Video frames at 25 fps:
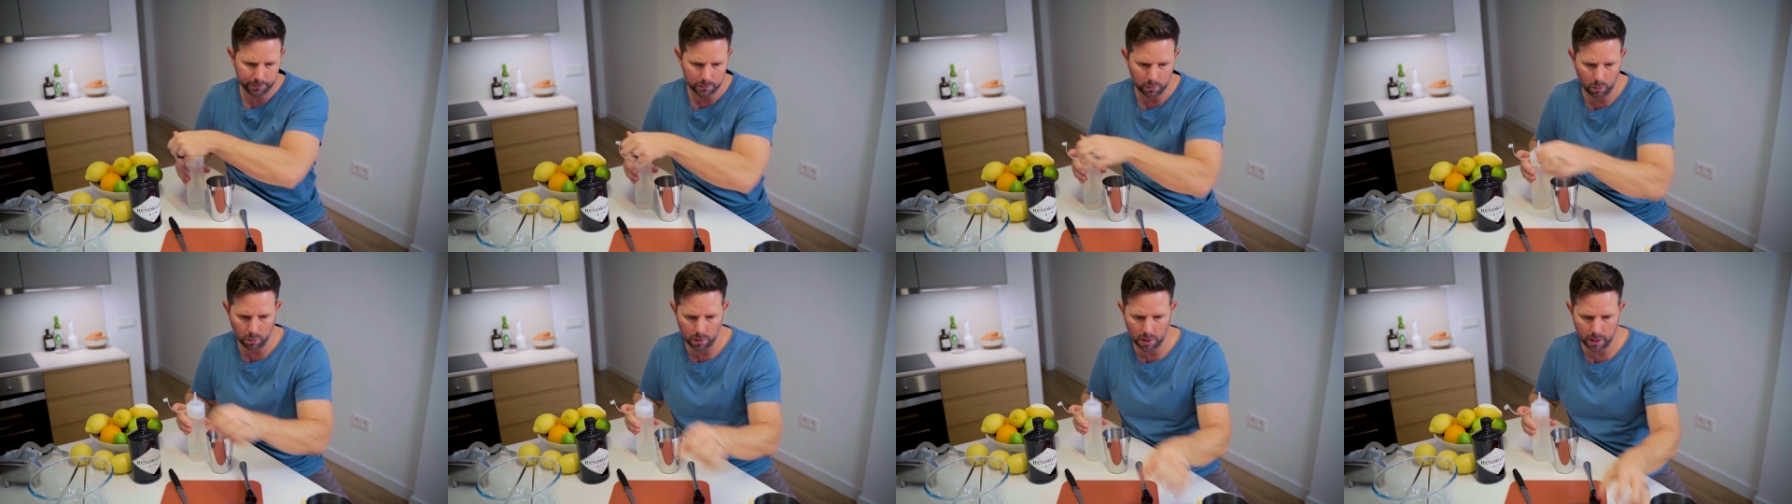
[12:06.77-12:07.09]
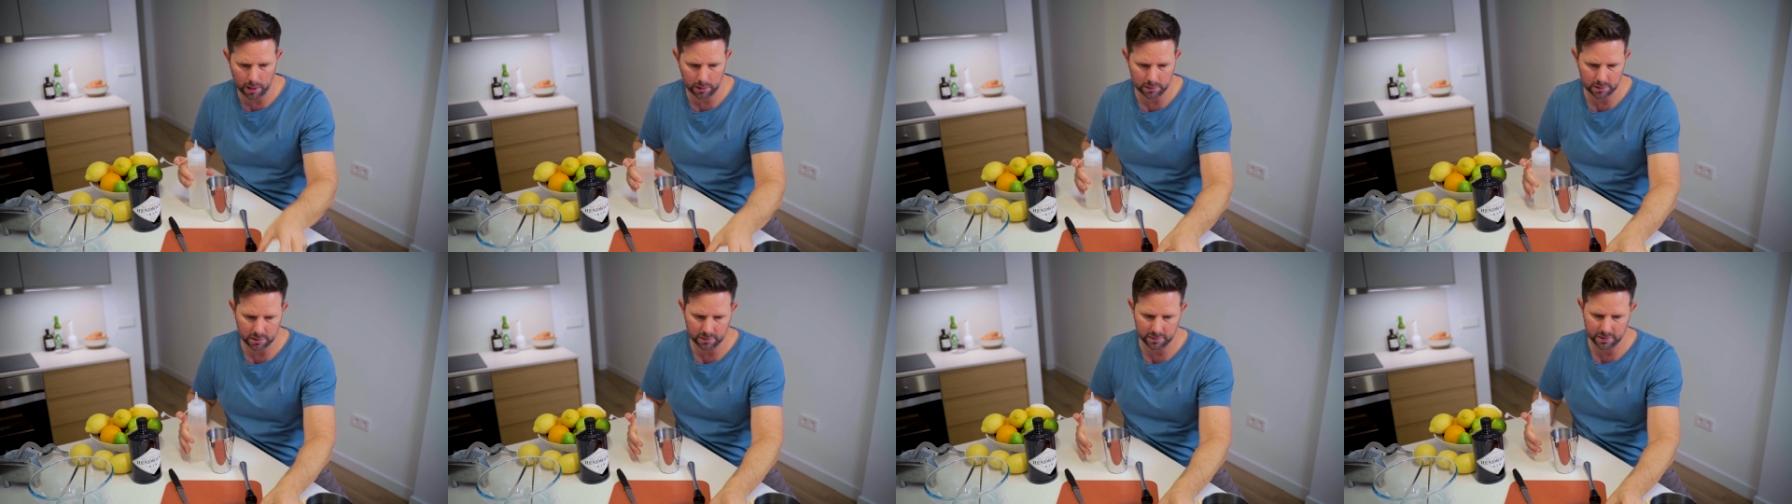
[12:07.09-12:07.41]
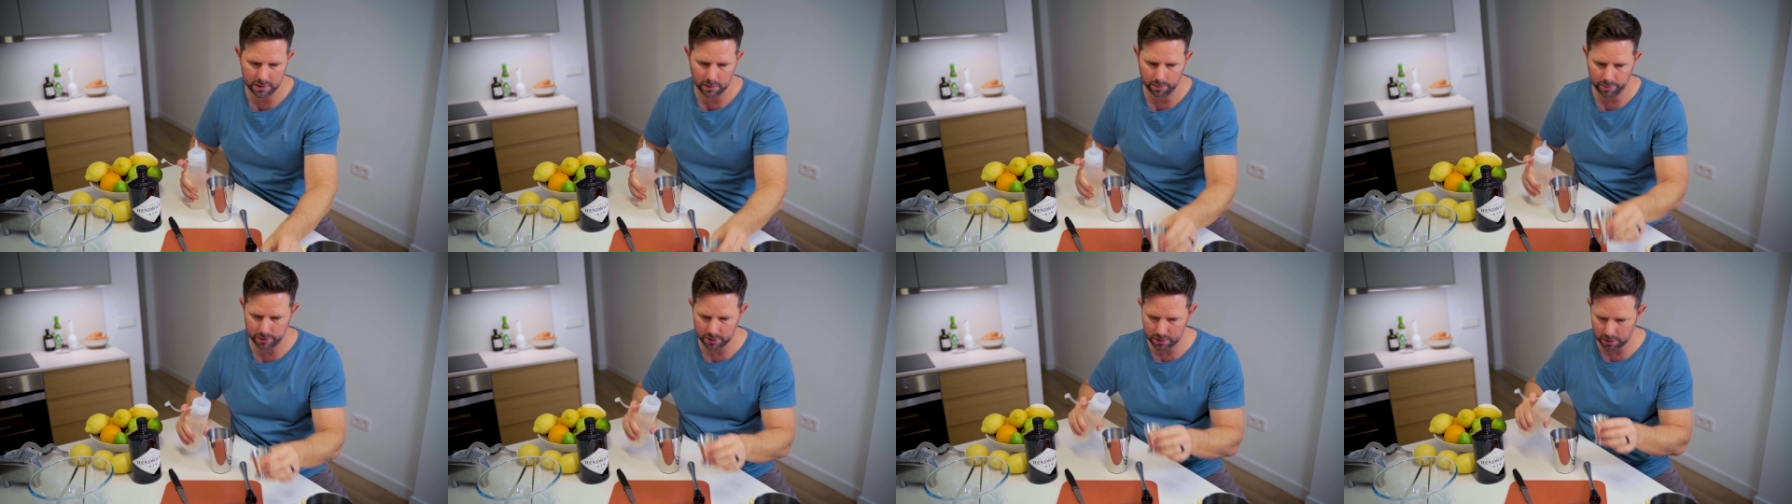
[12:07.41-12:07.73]
1 ounce of
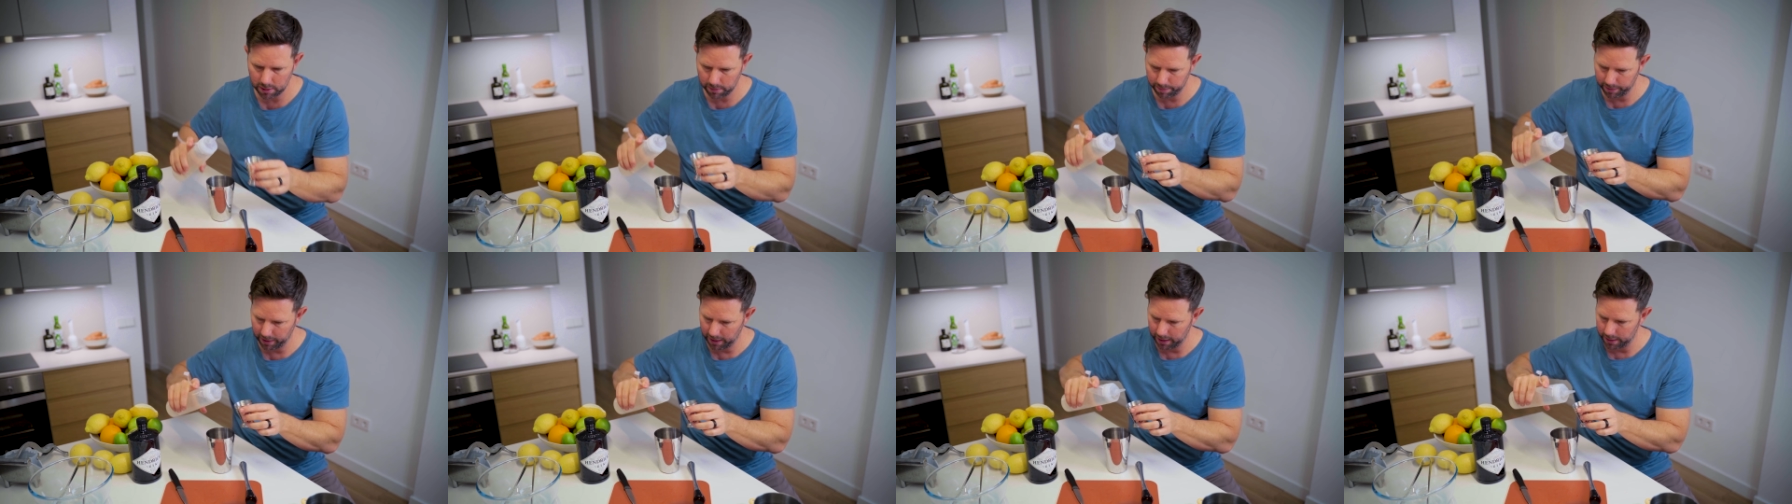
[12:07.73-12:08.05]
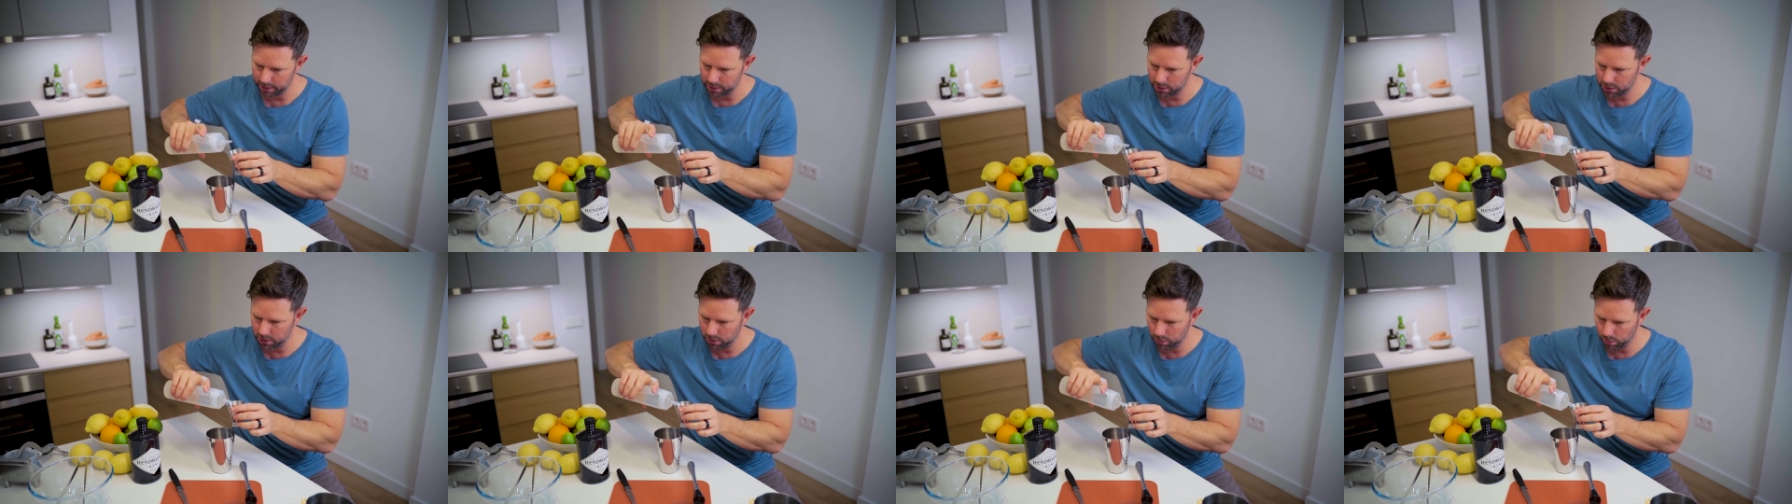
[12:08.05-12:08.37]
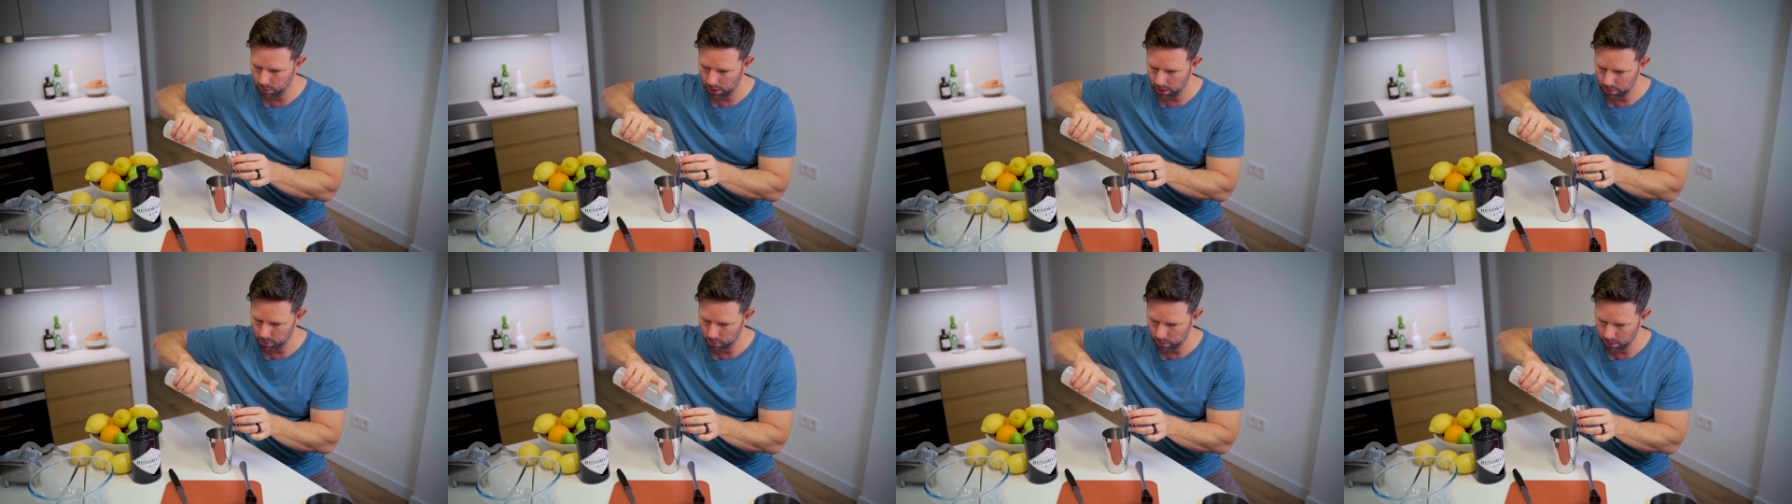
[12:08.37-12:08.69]
simple syrup. Again,
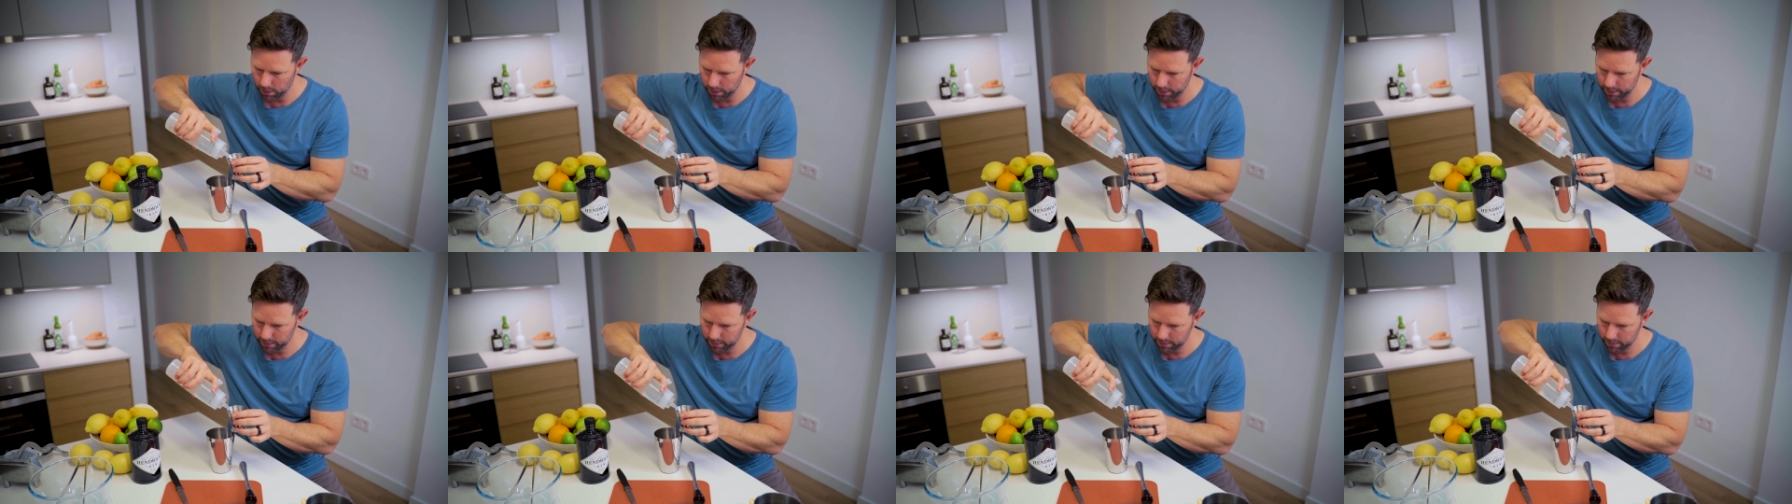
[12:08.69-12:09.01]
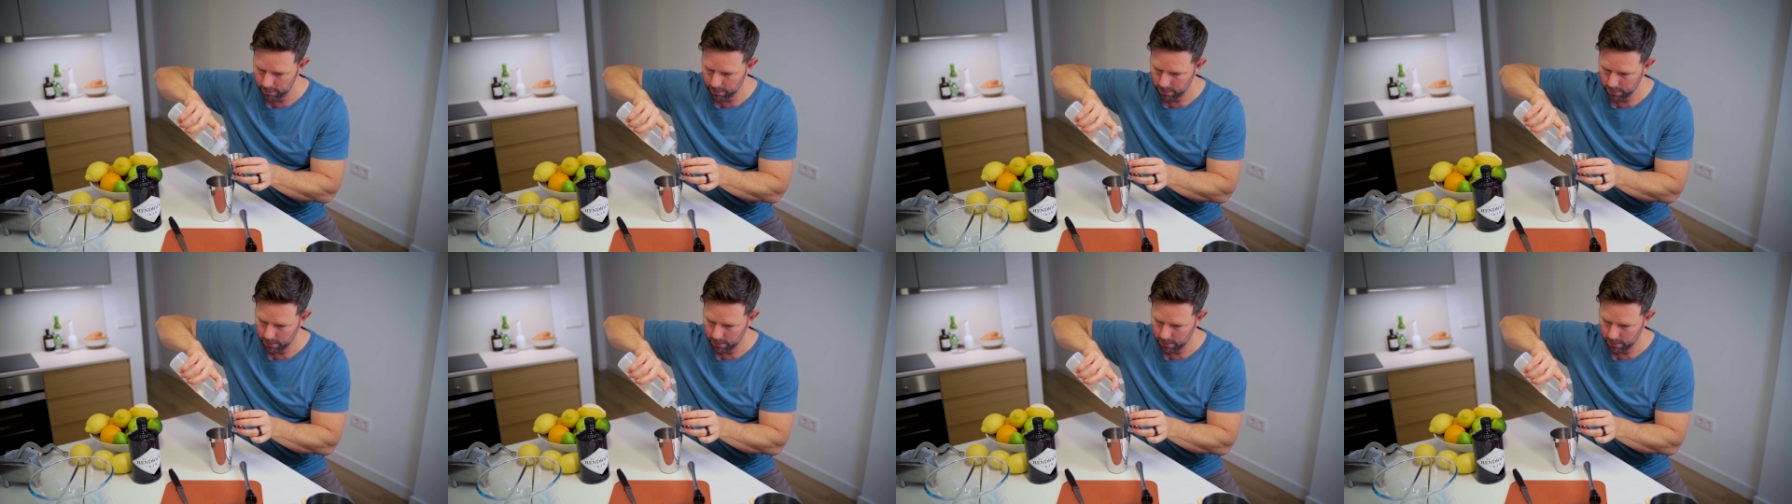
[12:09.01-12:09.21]
2-1-1.